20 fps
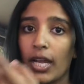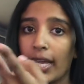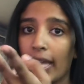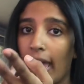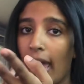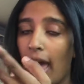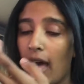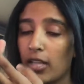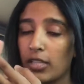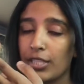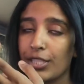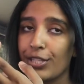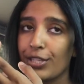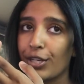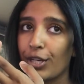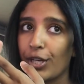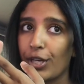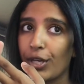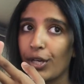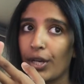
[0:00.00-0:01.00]
a
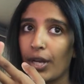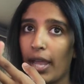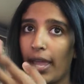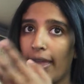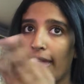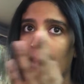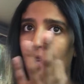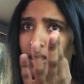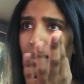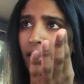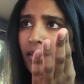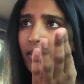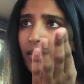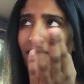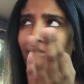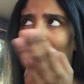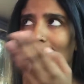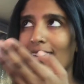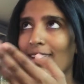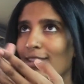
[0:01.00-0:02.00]
calendar, a
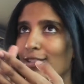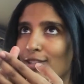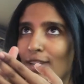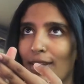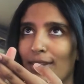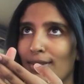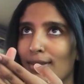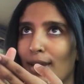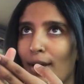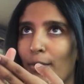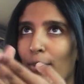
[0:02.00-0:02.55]
agenda,